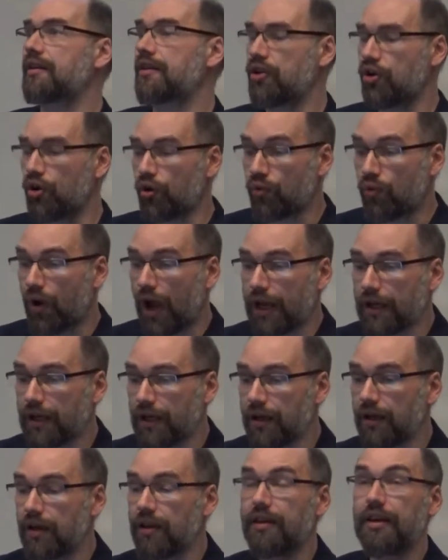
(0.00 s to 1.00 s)
you're
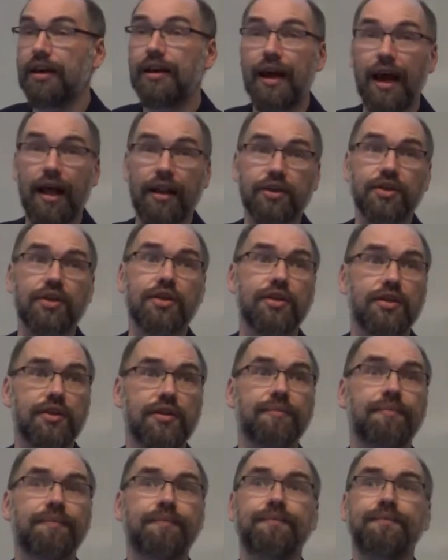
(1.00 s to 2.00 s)
writing the analysis,
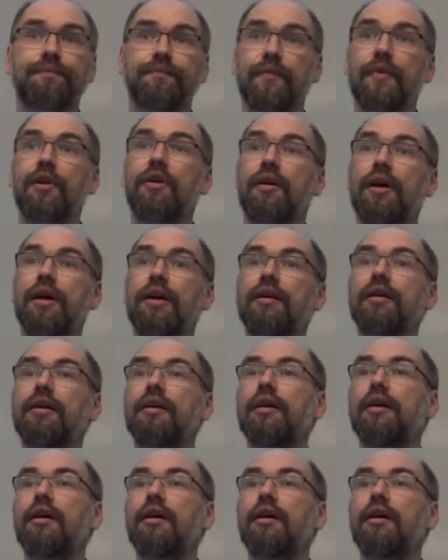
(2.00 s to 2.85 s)
right?